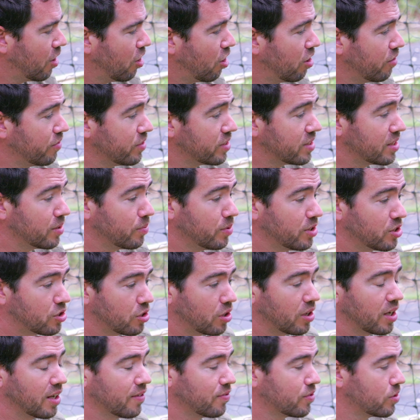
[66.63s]
Obviously, we
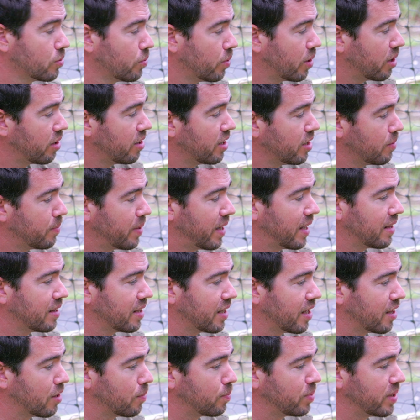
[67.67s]
don't have to worry about
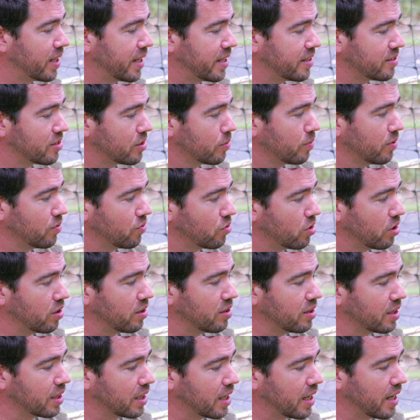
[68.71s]
the other plants that we've got
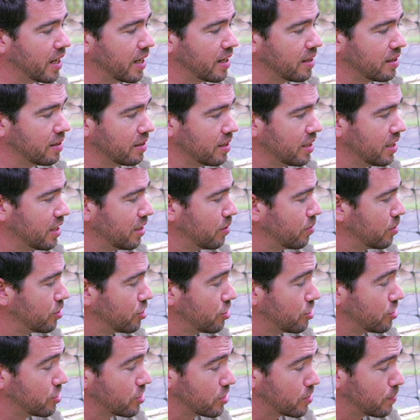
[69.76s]
in the garden here, which
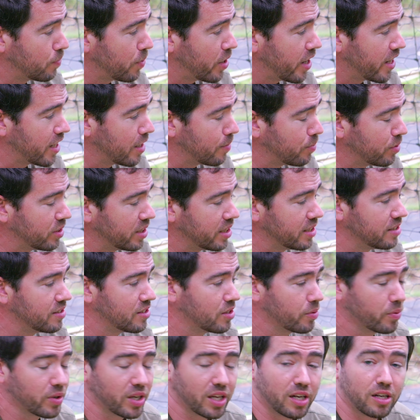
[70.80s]
are just pineapple heads
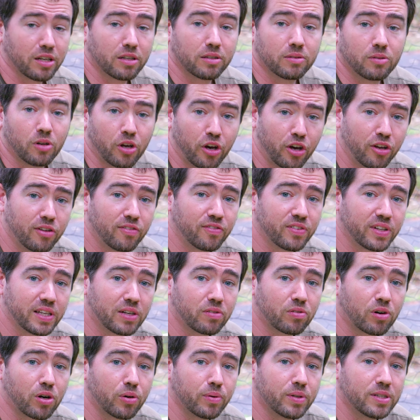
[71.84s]
that we're going to hopefully
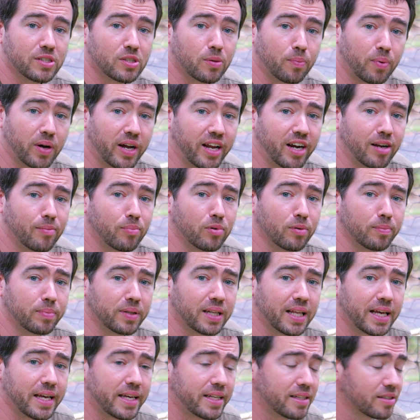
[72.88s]
grow into pineapple
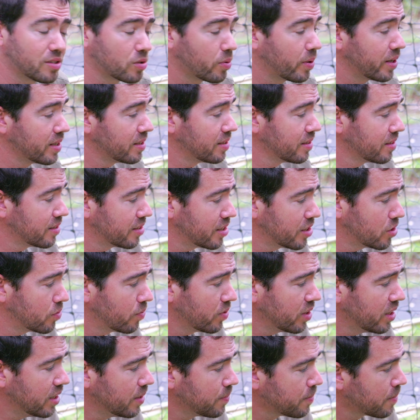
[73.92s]
plants quite
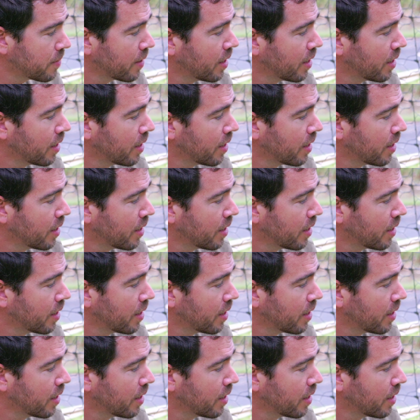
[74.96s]
successfully,